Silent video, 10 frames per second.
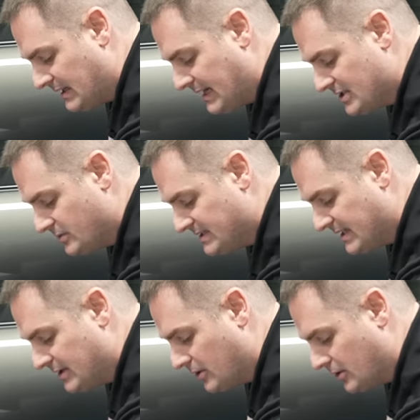as we
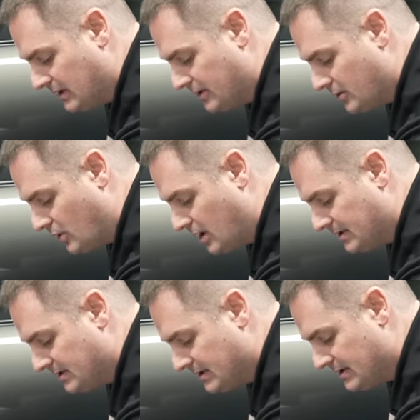said earlier
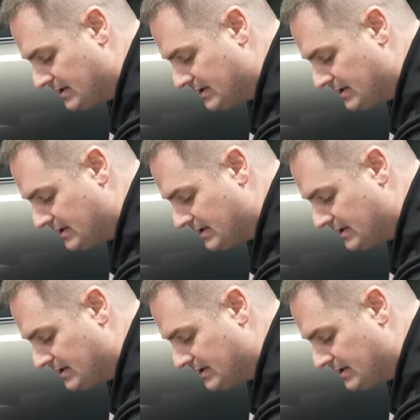on.